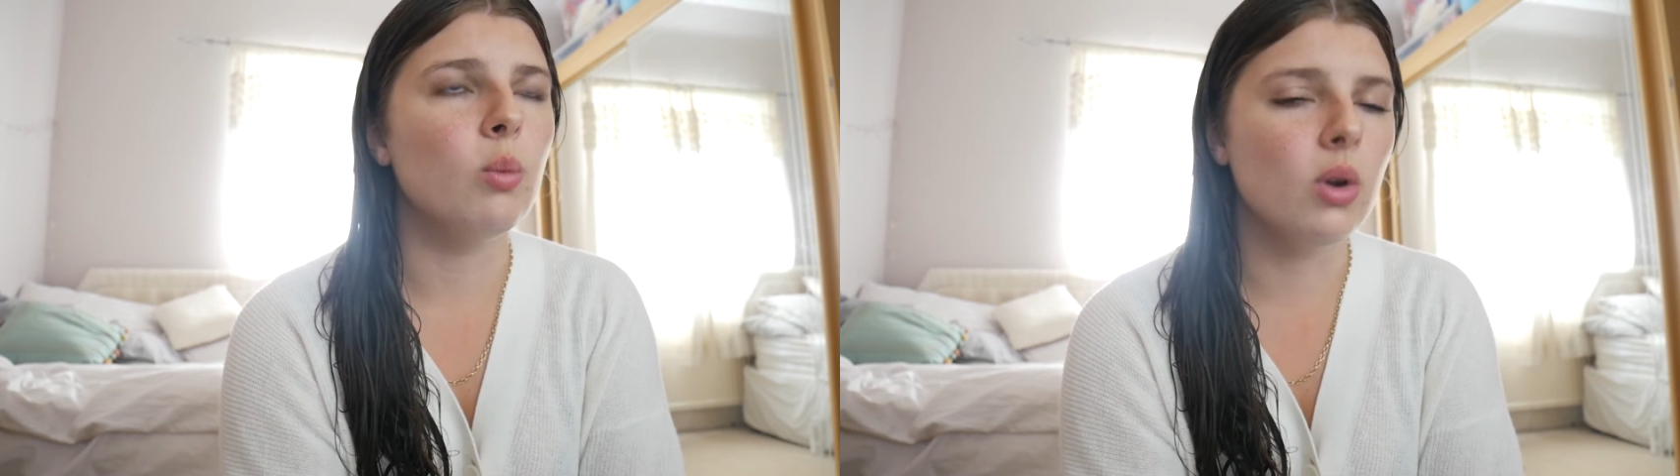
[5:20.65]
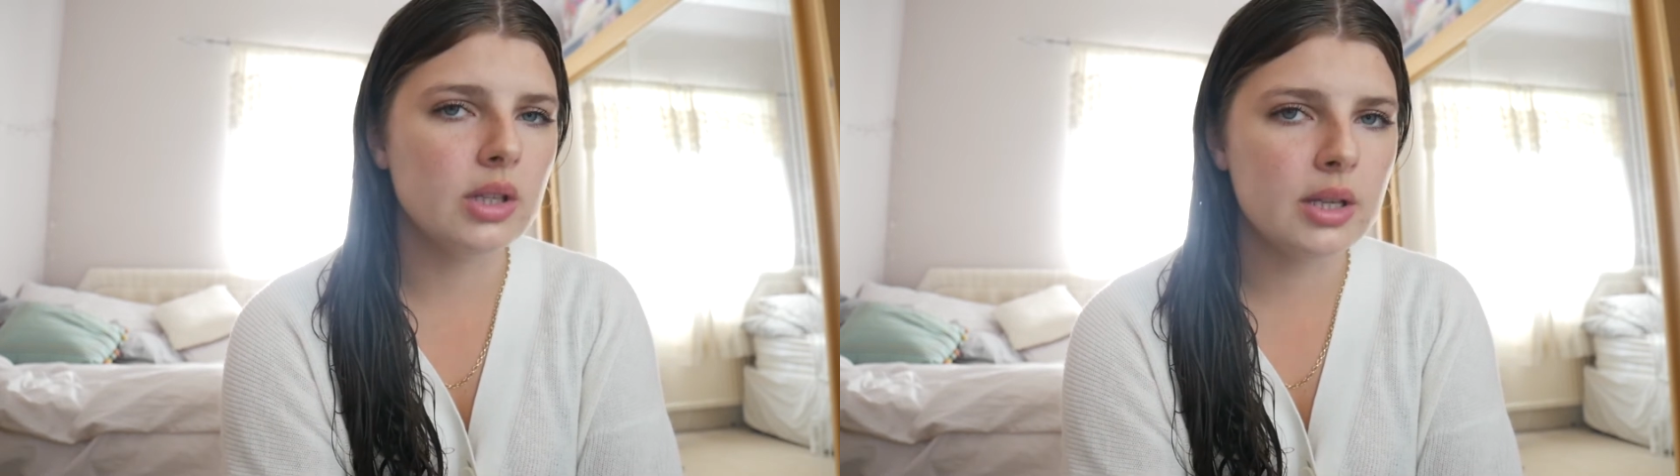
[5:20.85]

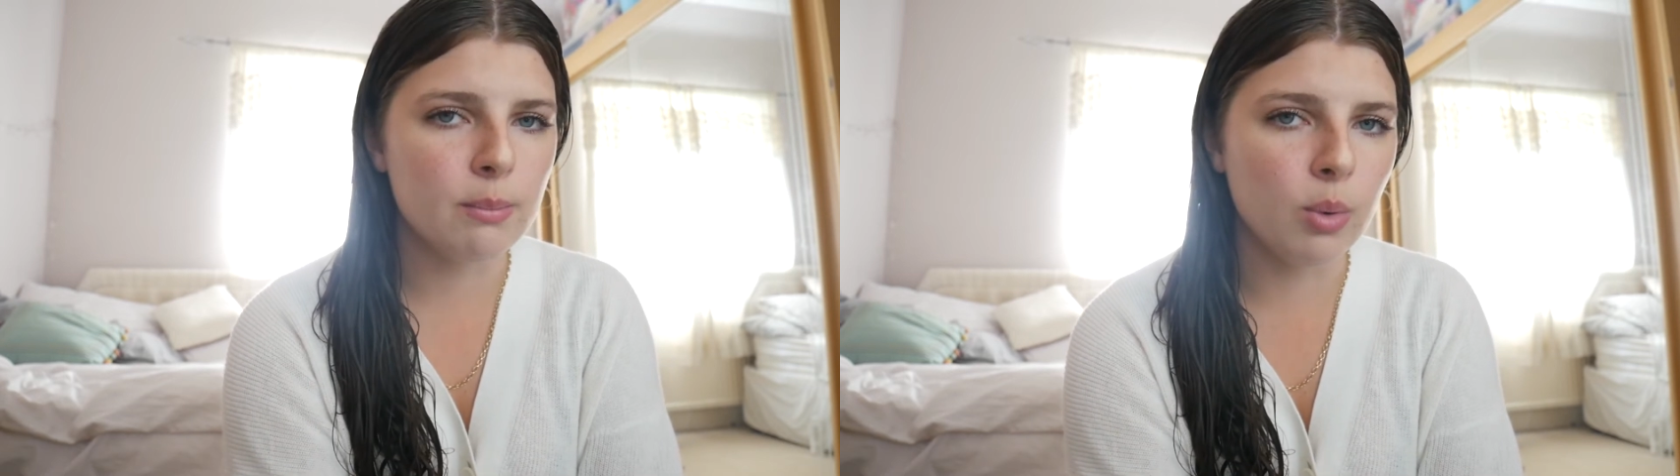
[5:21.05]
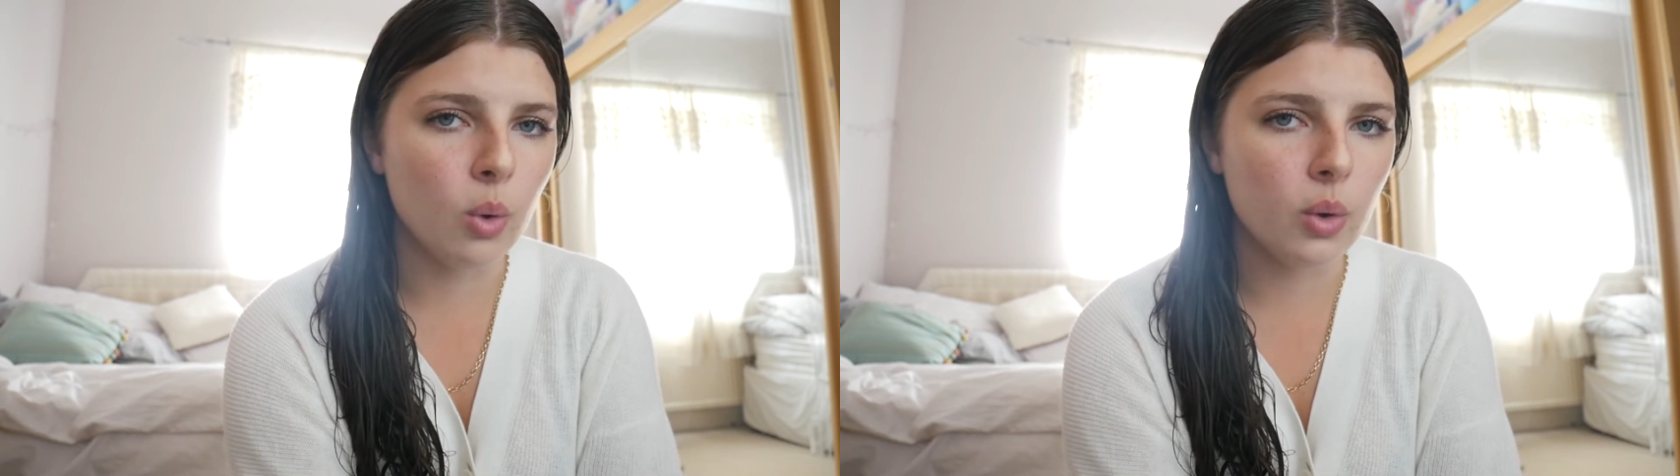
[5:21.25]
what's
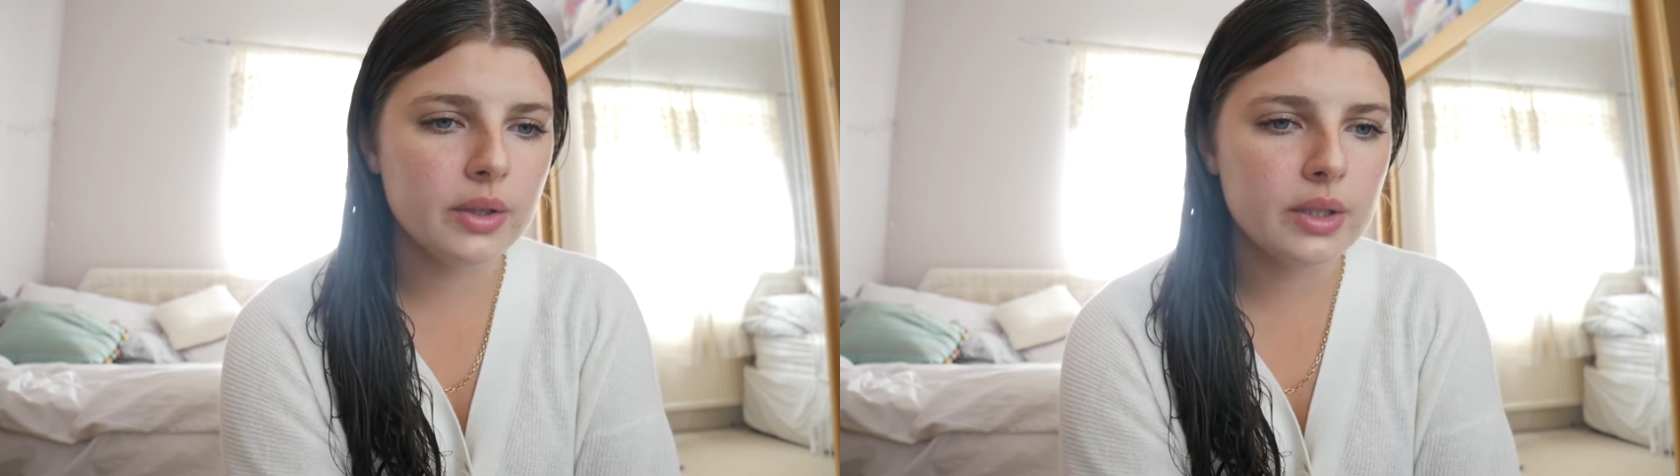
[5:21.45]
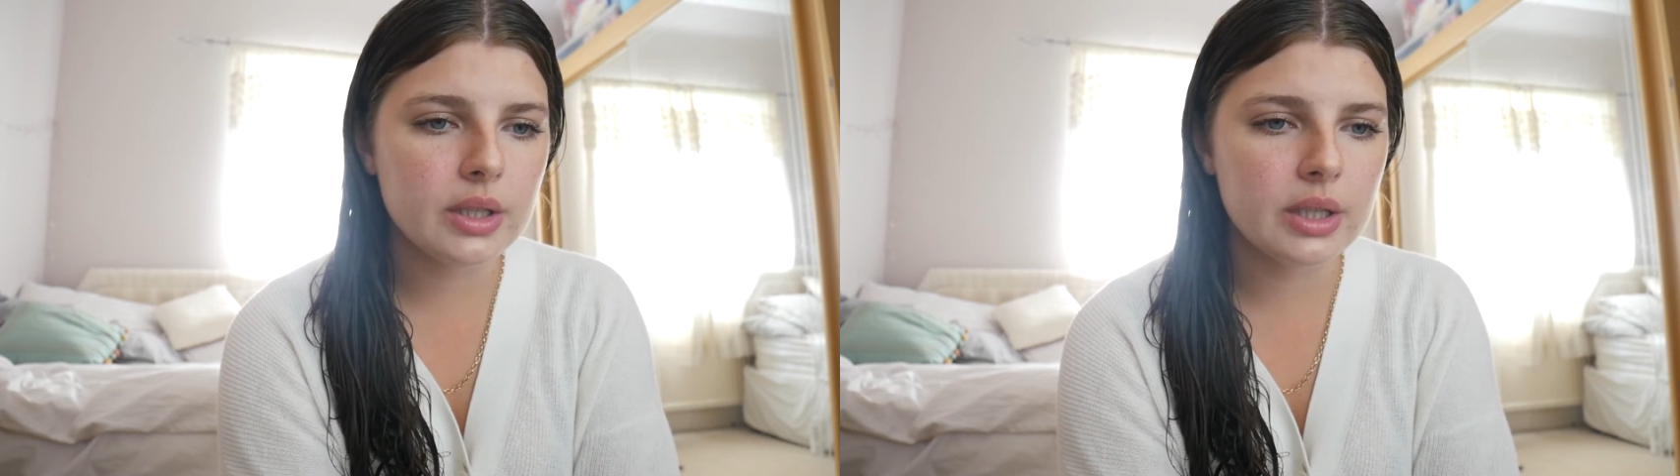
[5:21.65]

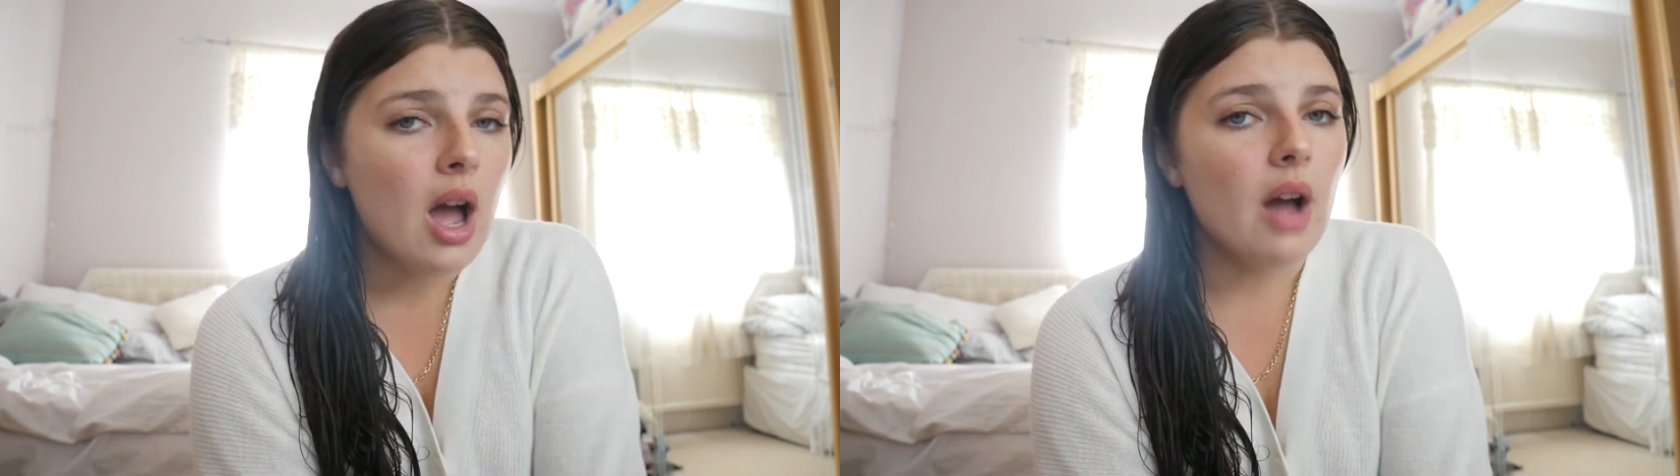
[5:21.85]
important.